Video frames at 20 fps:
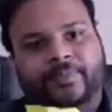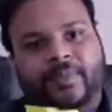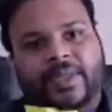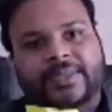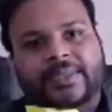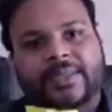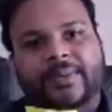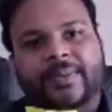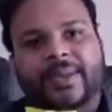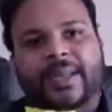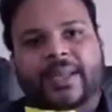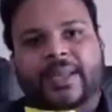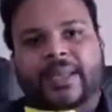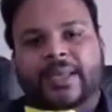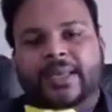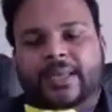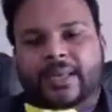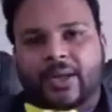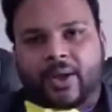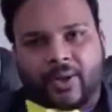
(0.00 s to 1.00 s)

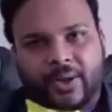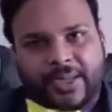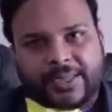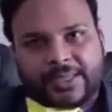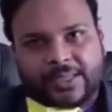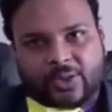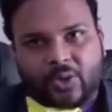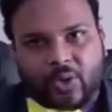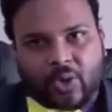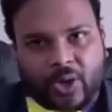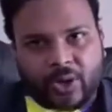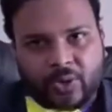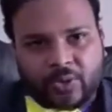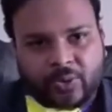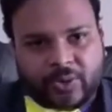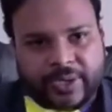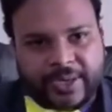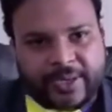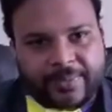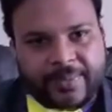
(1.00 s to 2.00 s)
Similarly, now let's go on
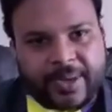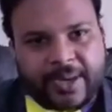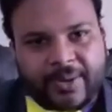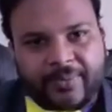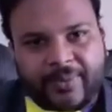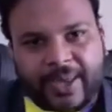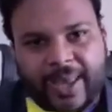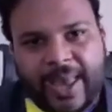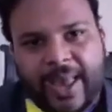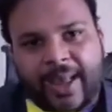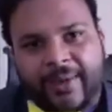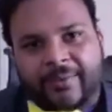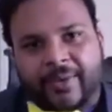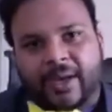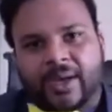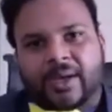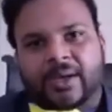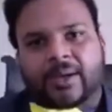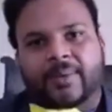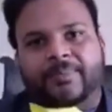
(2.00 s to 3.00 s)
to treatment. We
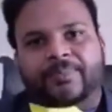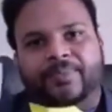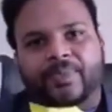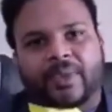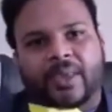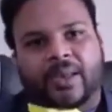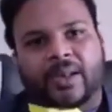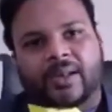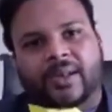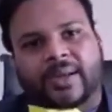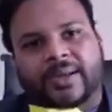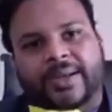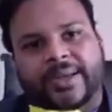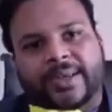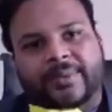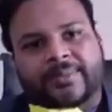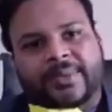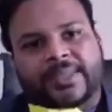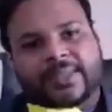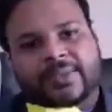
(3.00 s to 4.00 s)
have the
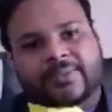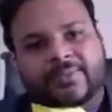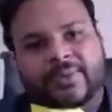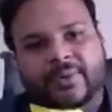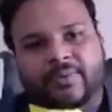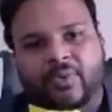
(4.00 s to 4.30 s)
treatments.